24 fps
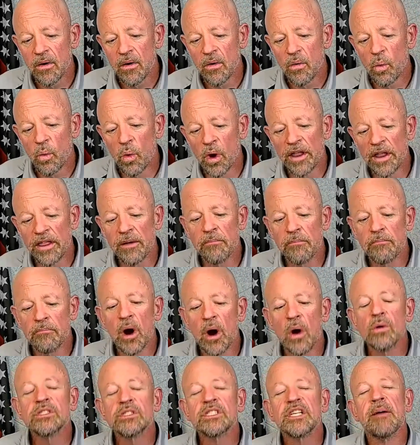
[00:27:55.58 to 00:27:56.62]
one of the
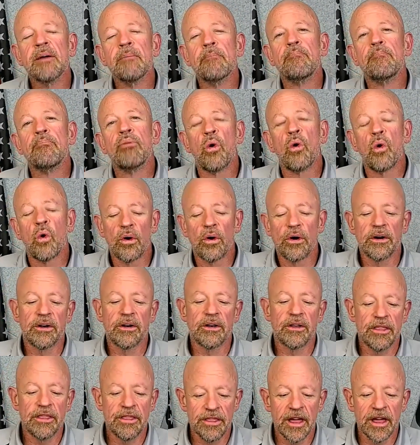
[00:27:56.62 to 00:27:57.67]
most
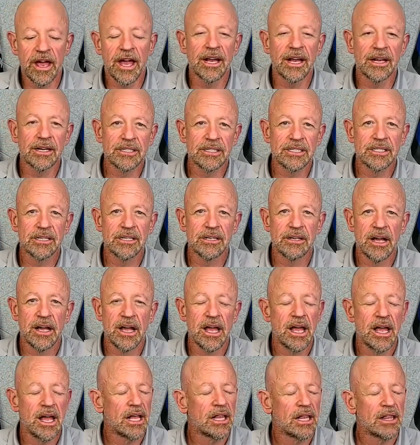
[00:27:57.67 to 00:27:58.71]
important things,
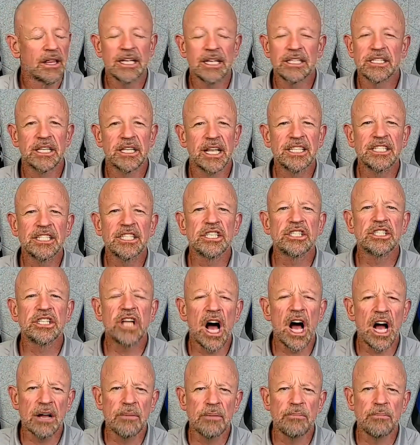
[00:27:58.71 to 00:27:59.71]
let's just talk